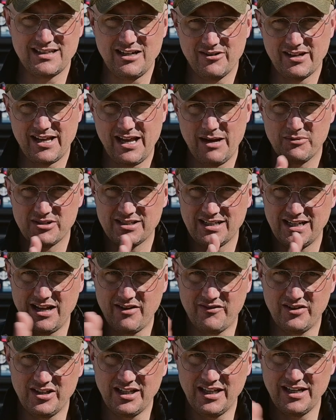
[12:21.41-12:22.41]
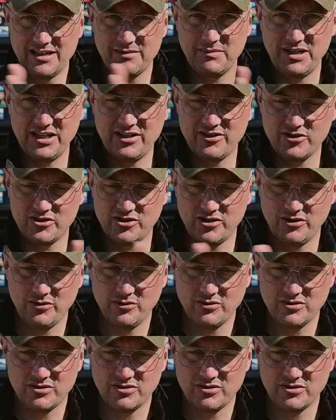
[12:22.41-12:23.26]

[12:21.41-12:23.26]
Now, a camera's going to have a light meter too,